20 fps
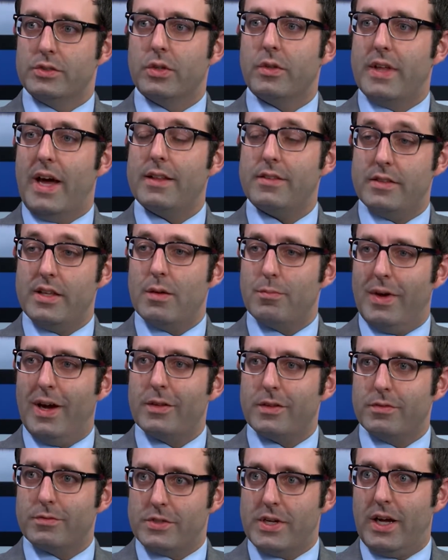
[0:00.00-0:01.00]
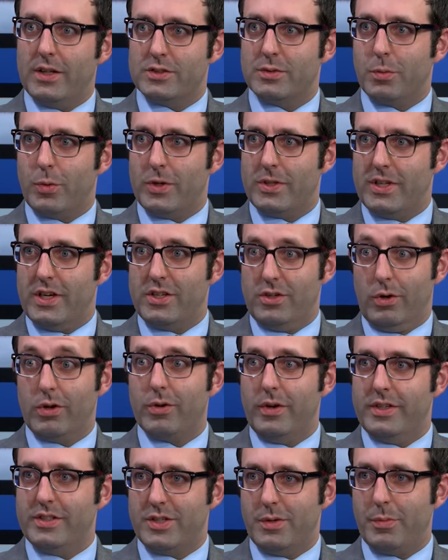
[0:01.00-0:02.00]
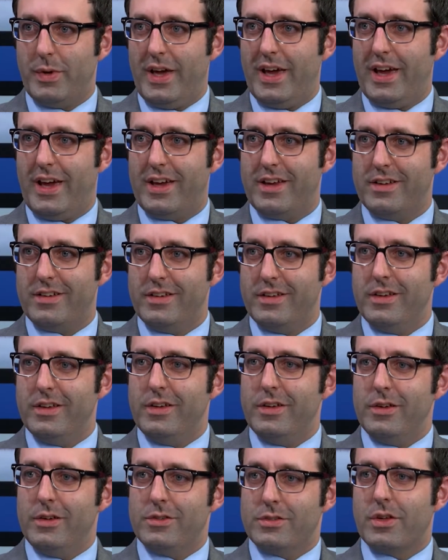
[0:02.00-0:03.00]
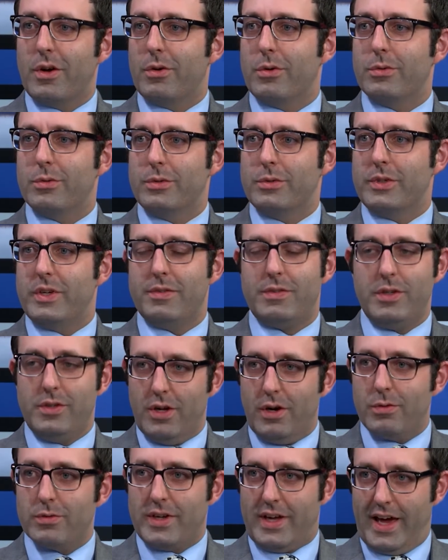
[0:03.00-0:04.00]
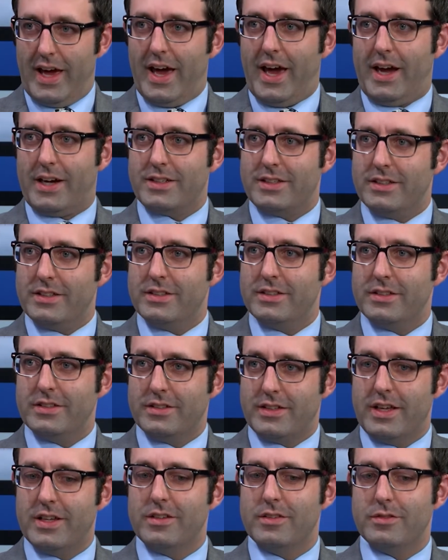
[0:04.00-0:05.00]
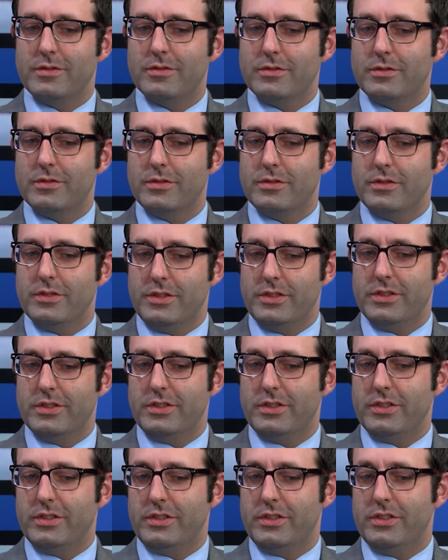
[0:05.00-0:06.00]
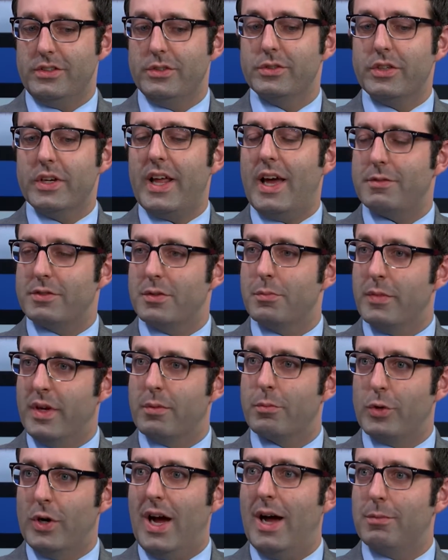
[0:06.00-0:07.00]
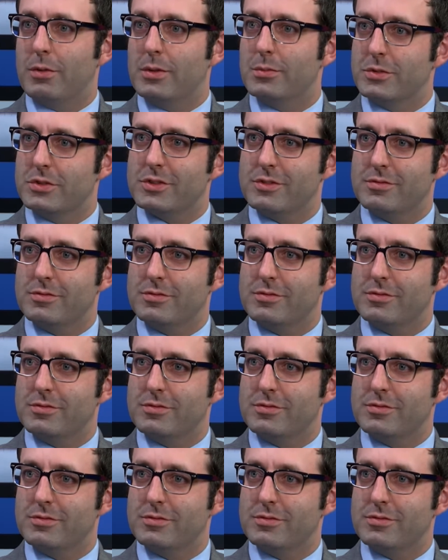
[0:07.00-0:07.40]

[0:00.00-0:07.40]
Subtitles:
So that's the amount of child support that you're going to pay. So if you don't act, then you could have some big problems.